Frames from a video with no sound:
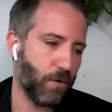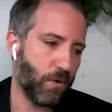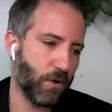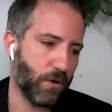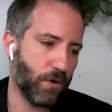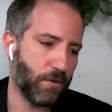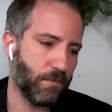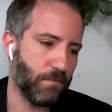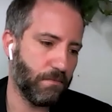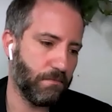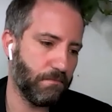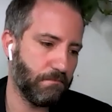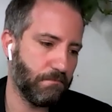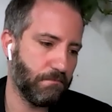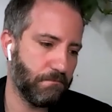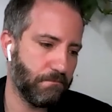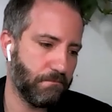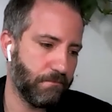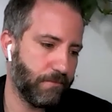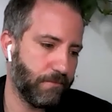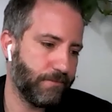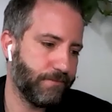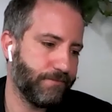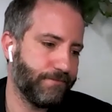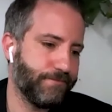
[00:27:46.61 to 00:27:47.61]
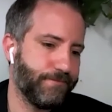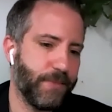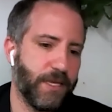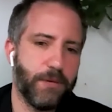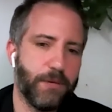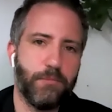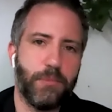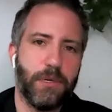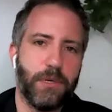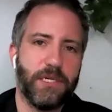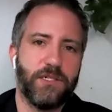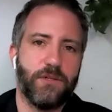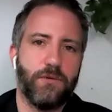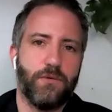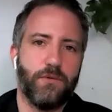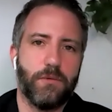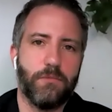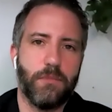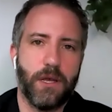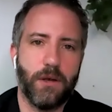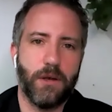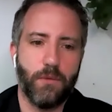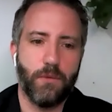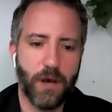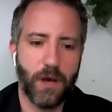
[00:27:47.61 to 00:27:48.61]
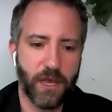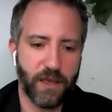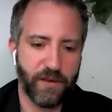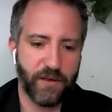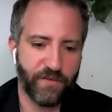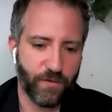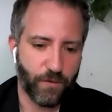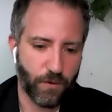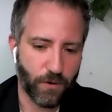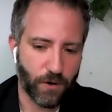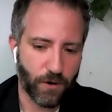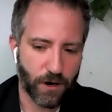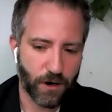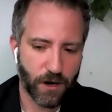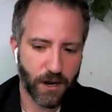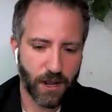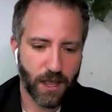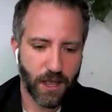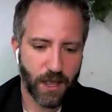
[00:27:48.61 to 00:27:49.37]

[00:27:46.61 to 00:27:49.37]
or impatient with my wife, or